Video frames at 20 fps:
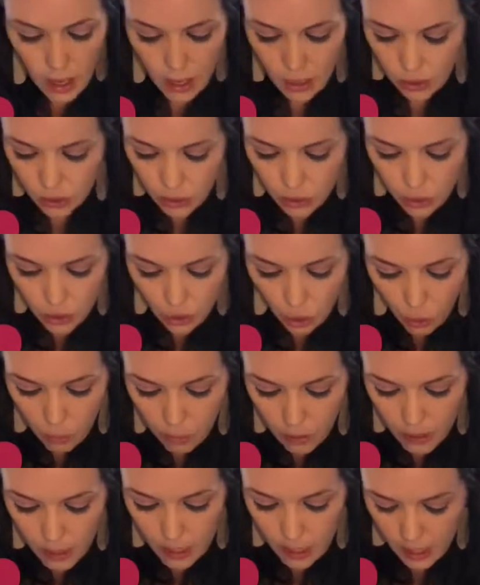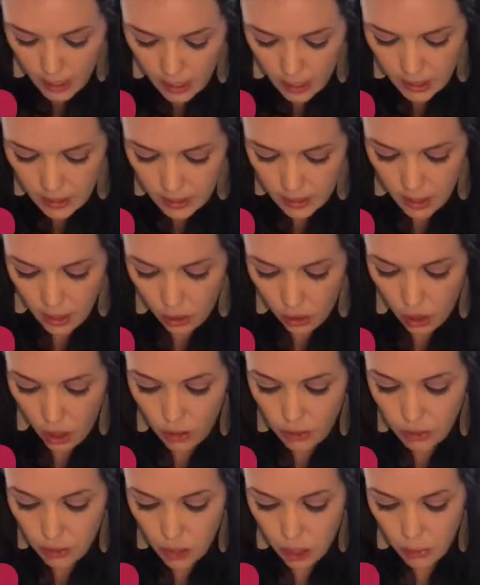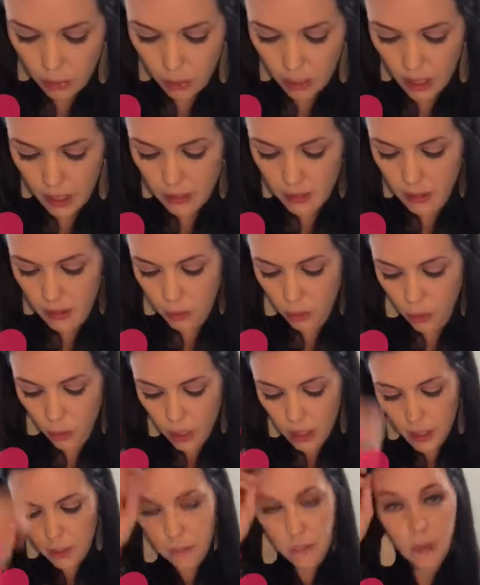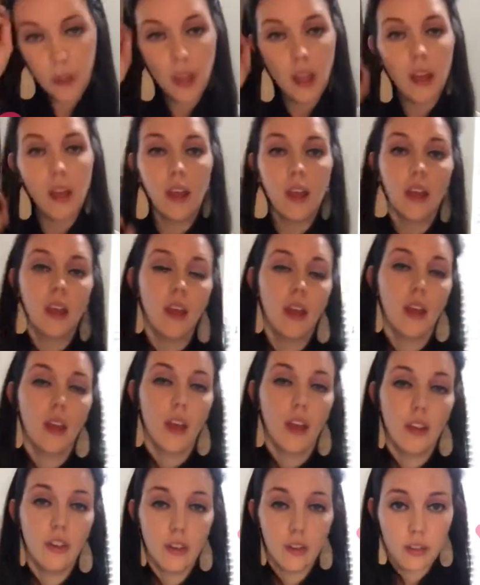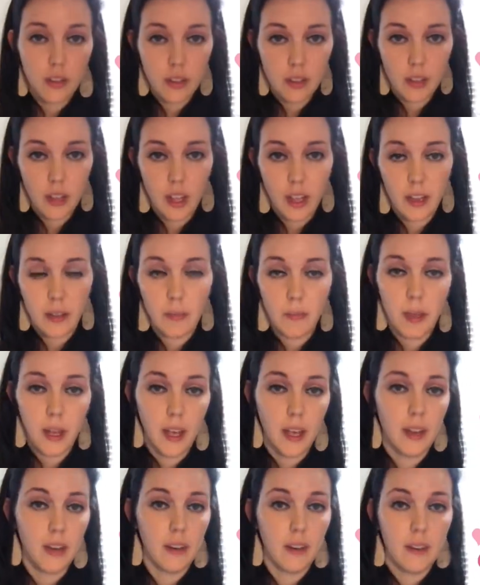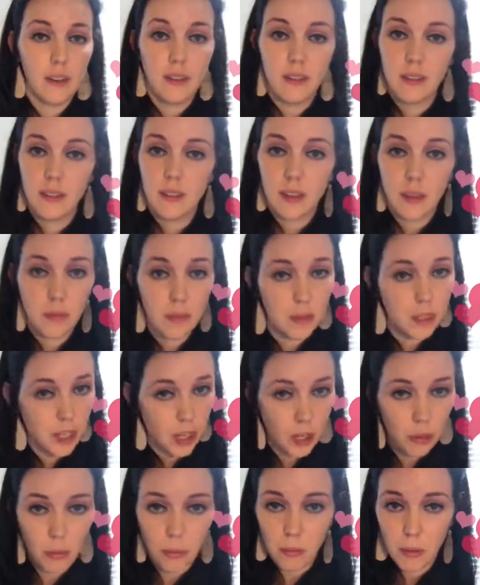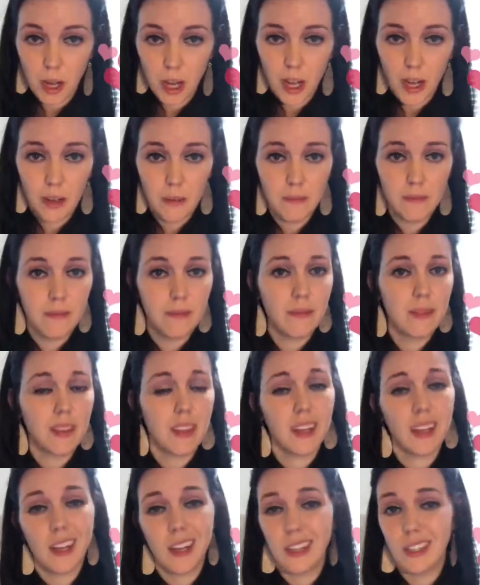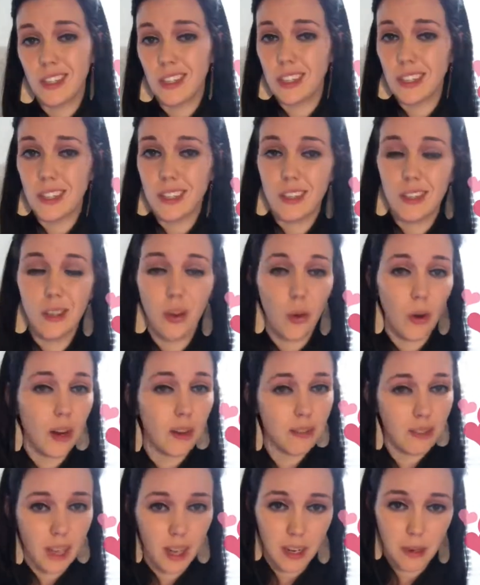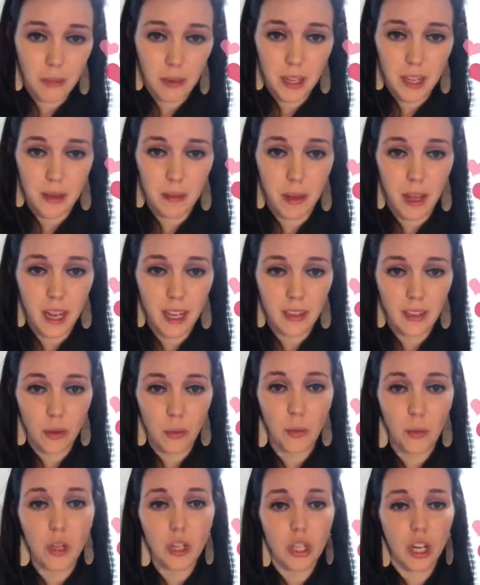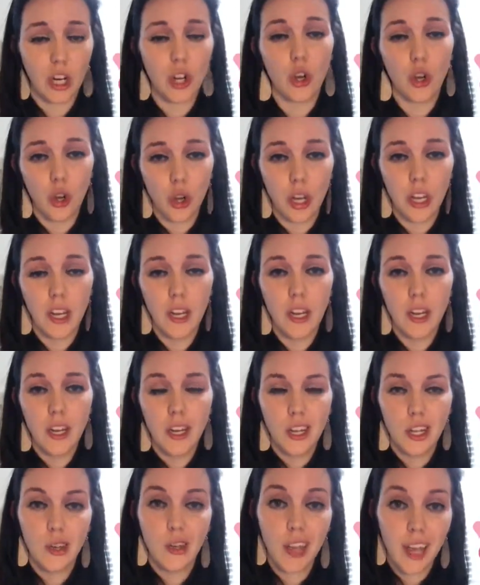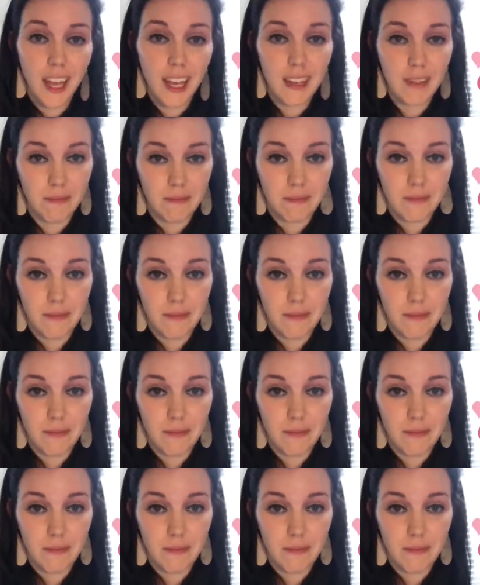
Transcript: And there's so many kids that love scrambled eggs in the morning. And you're just like, man, I'm a terrible mom. I just don't have time to make them eggs. I wish I could. You can.